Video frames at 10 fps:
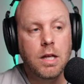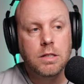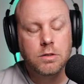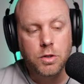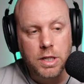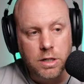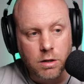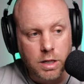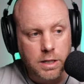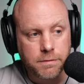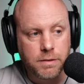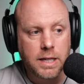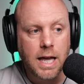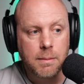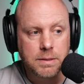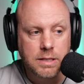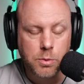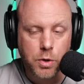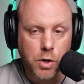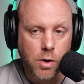So you need to look at the fleet cap and see
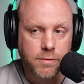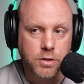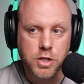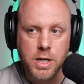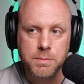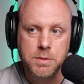where you are for ships,